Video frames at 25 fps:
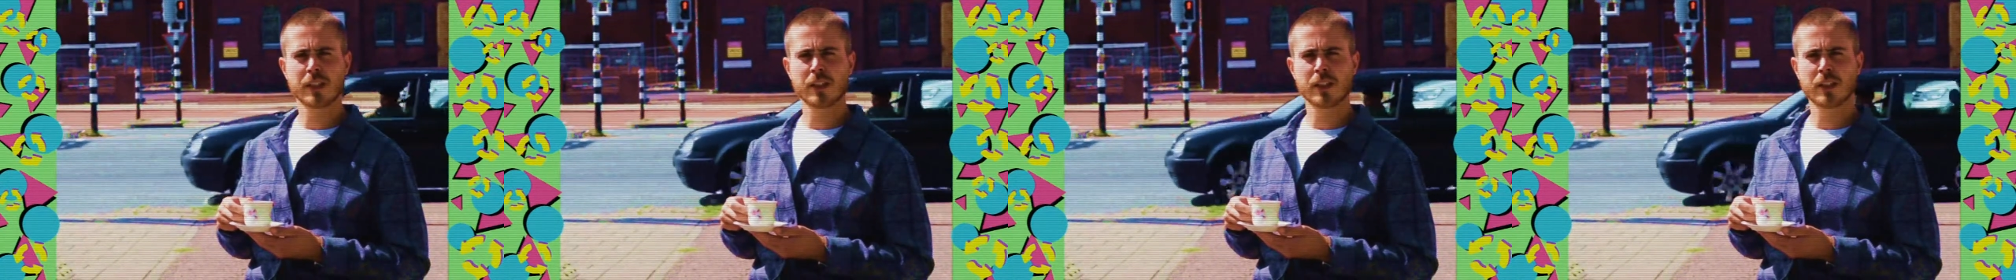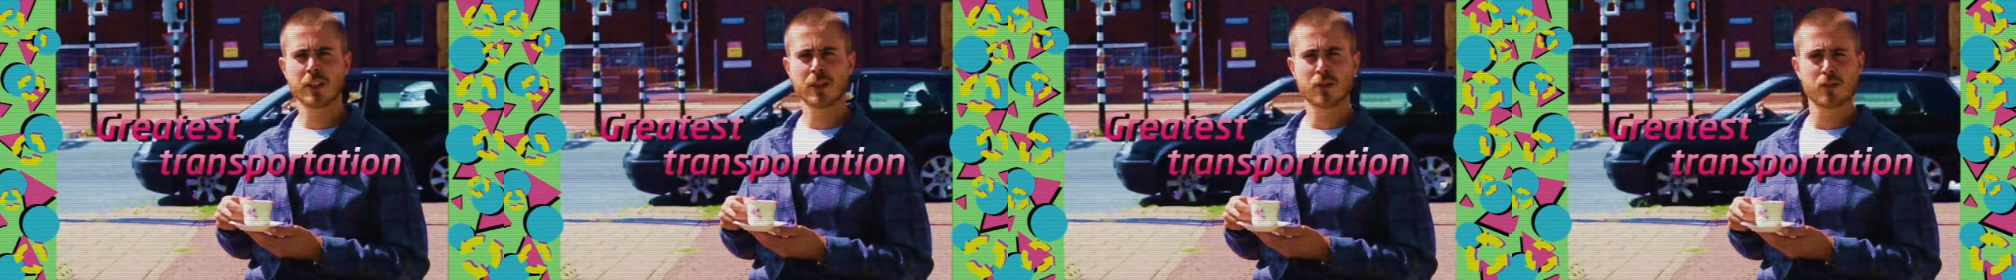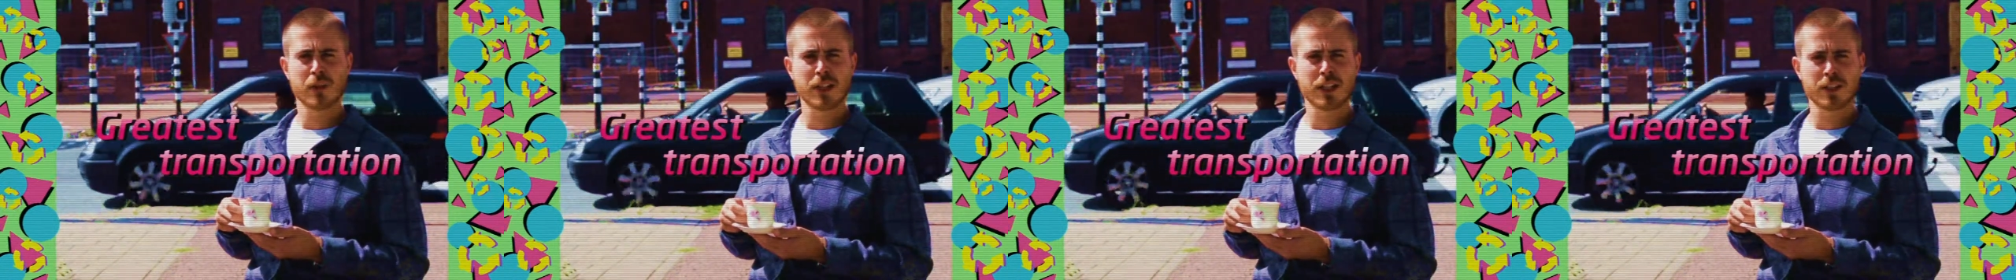The
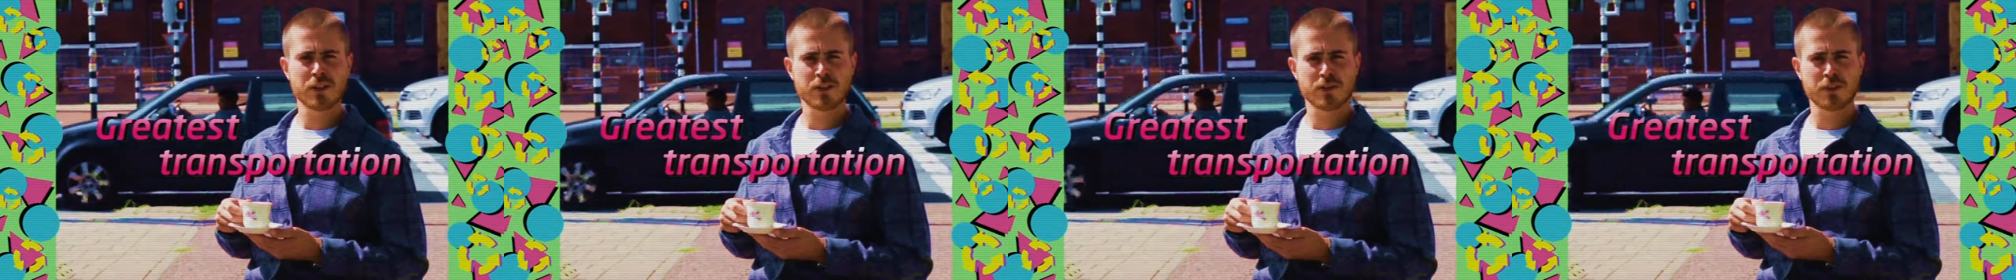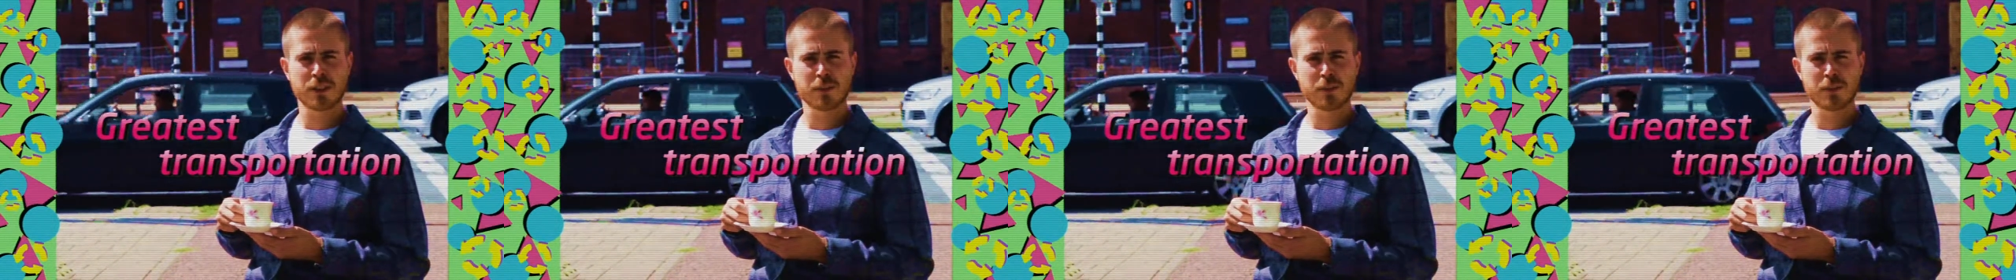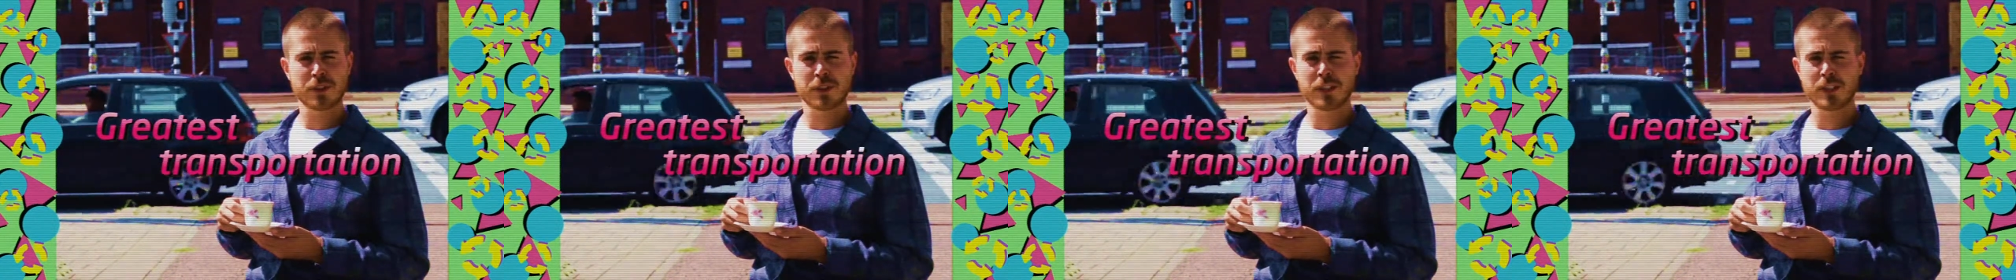greatest
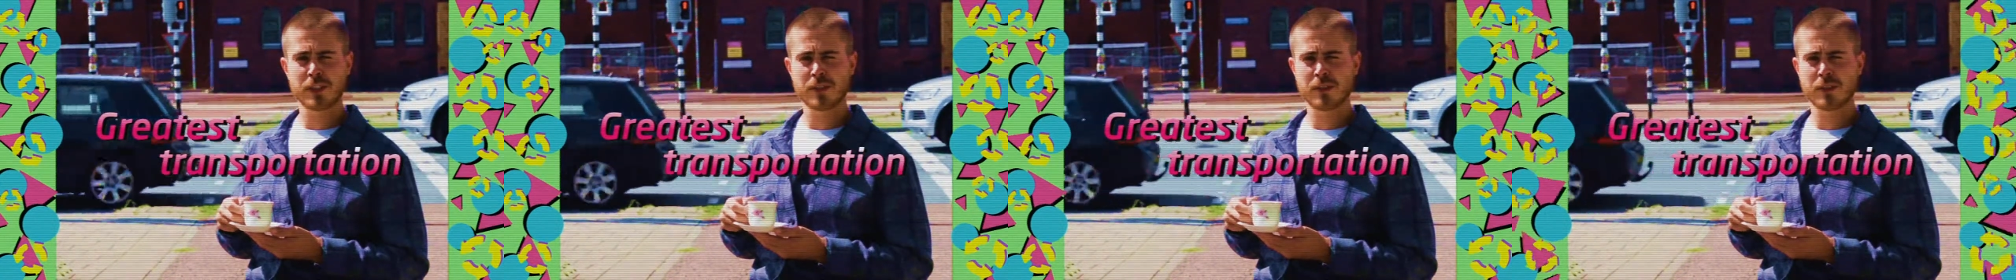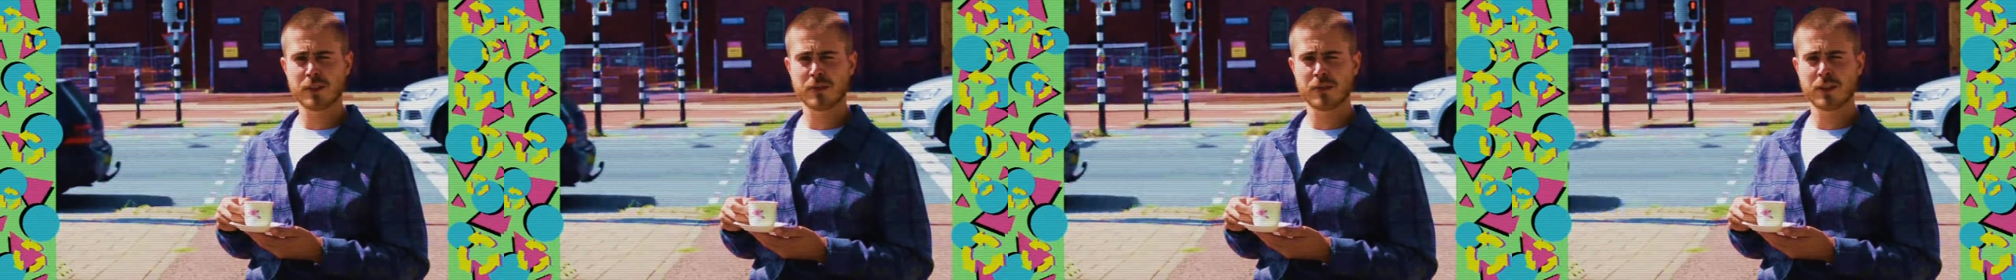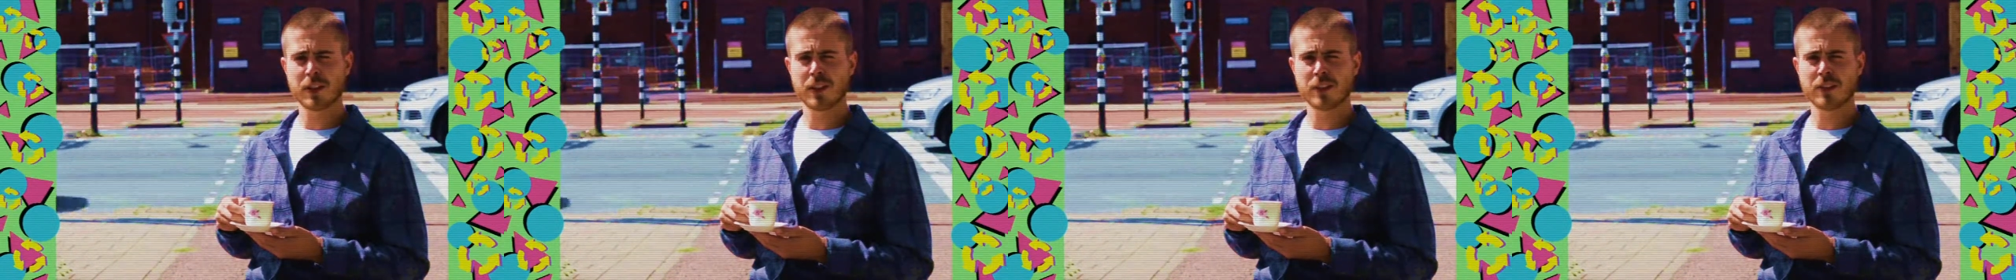transportation
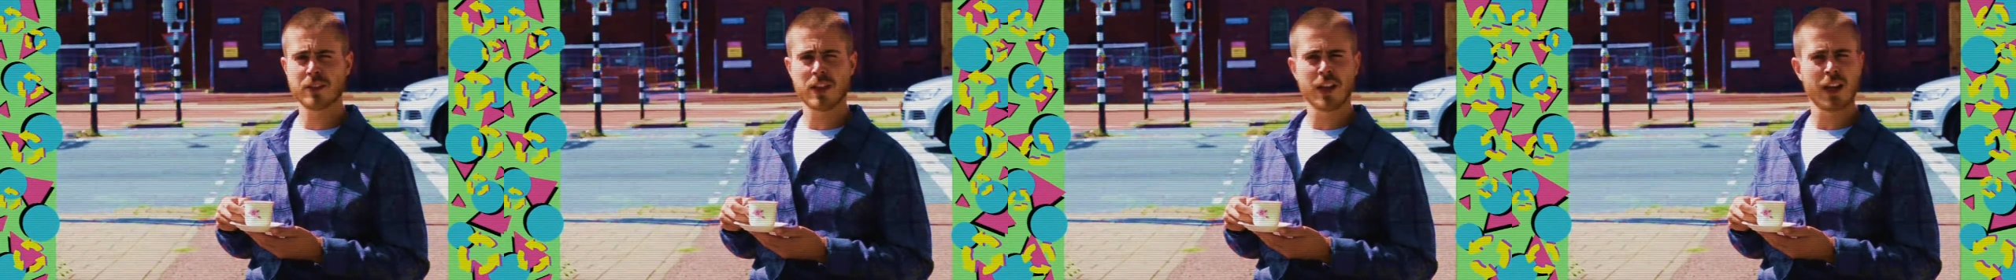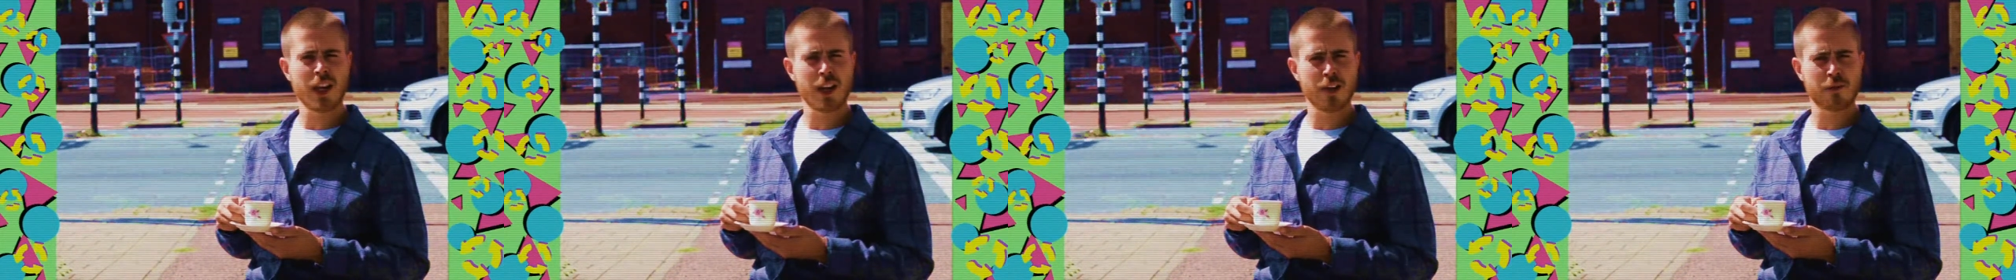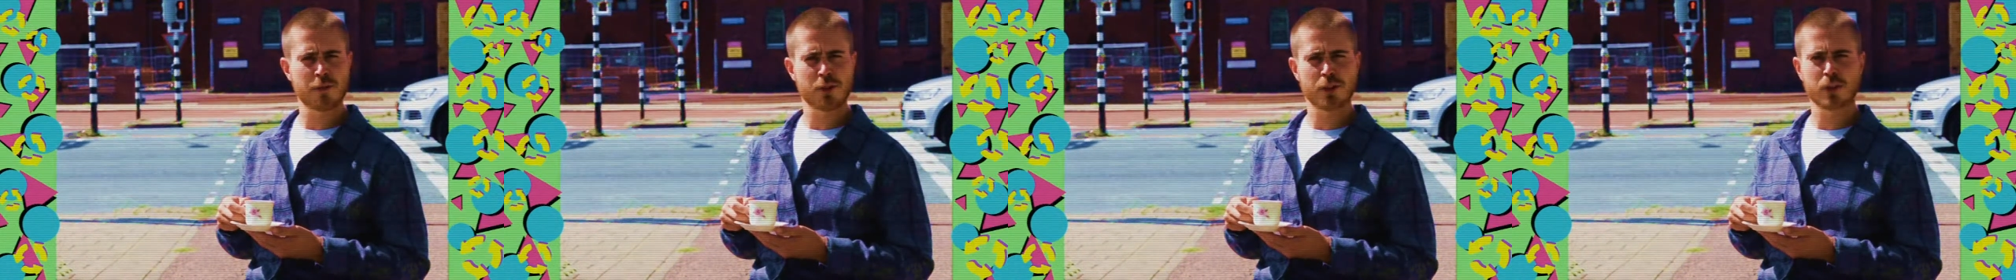device
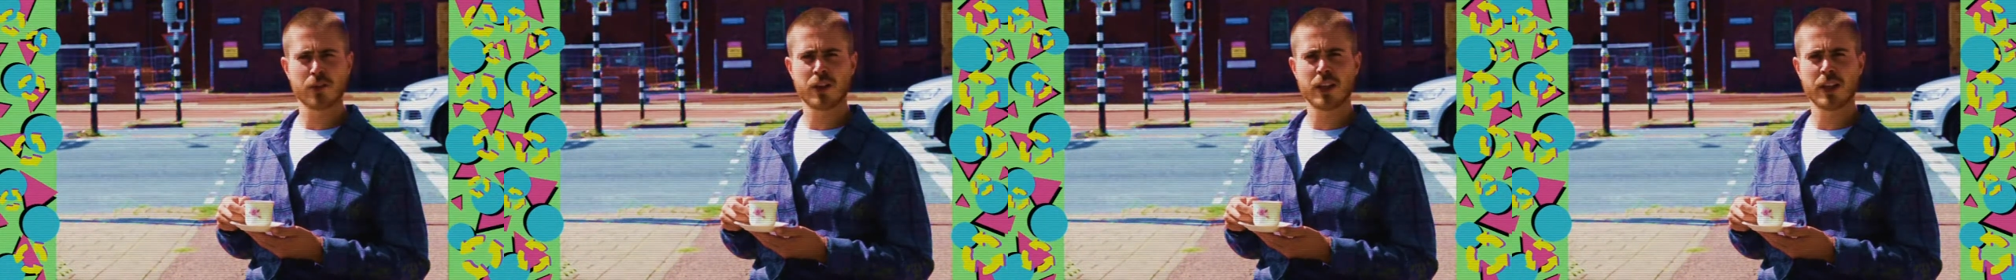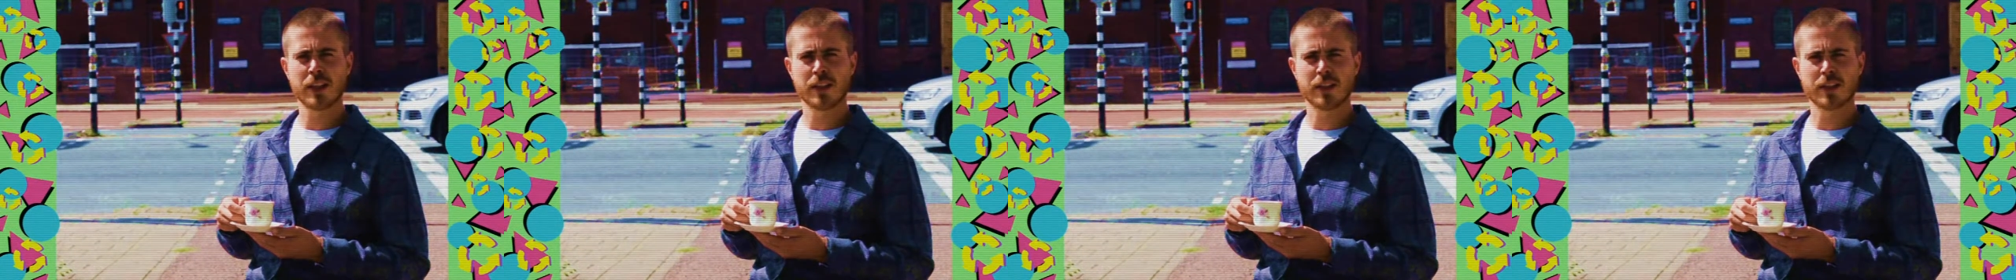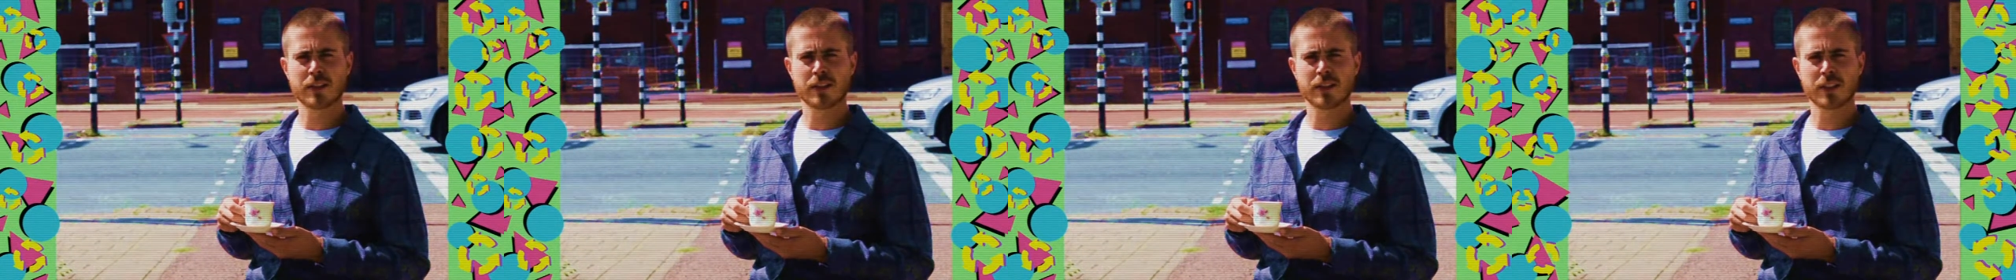ever
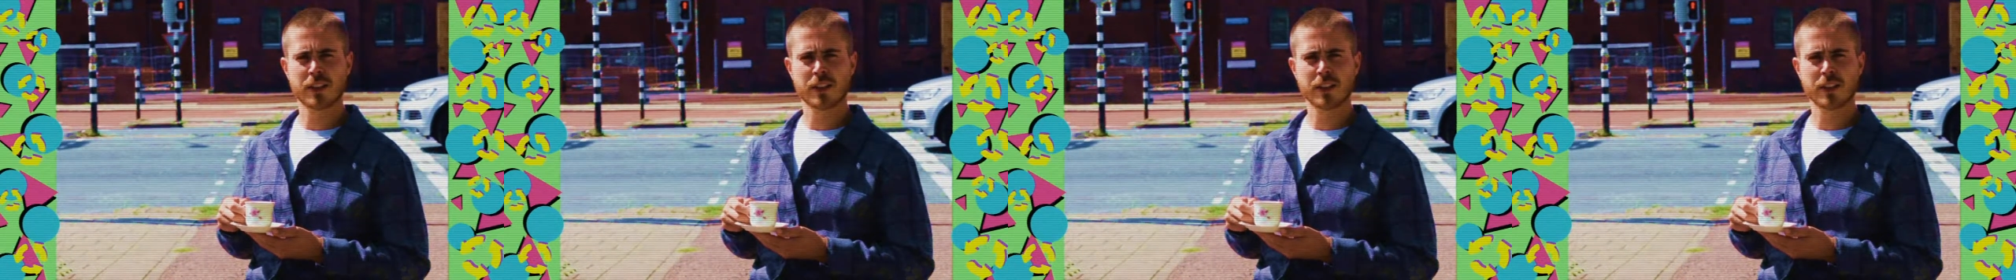created